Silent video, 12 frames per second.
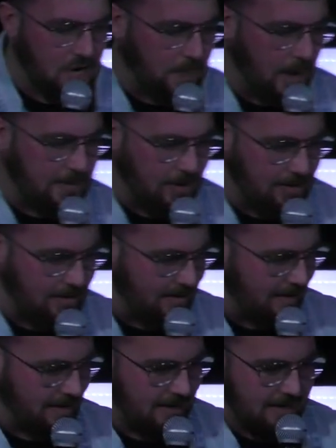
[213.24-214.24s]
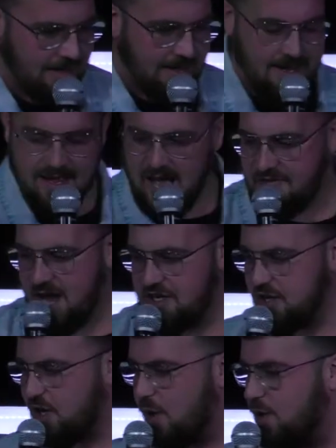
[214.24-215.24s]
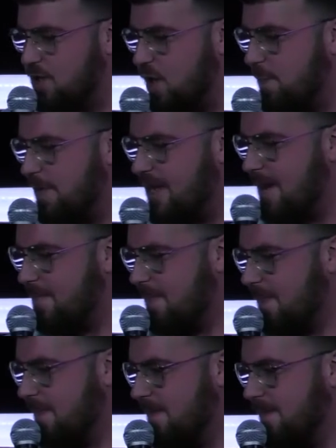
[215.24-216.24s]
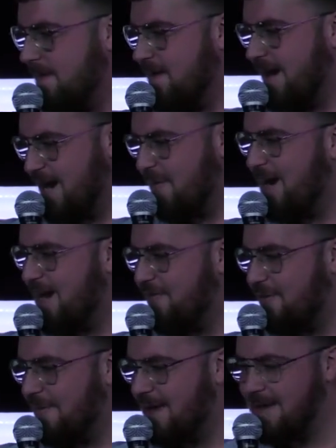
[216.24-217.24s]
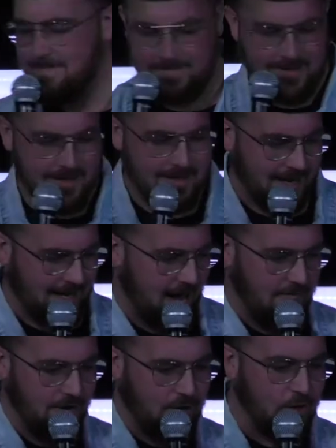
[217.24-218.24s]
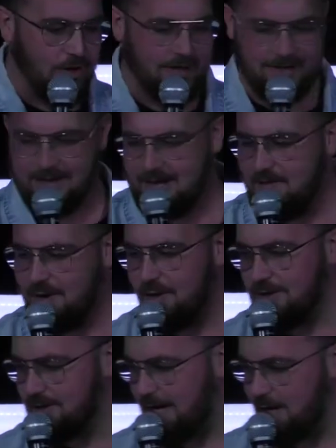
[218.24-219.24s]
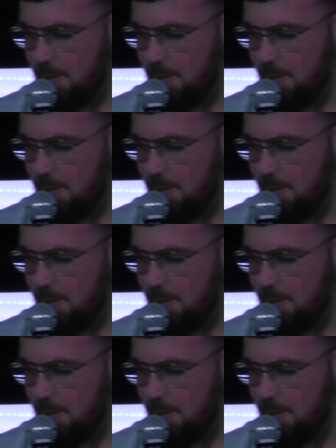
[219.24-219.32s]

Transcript: your popcorn? Have you had your Cokes open yet? Are you waiting for me? Can I have a Coke? Can I have a Coke so I can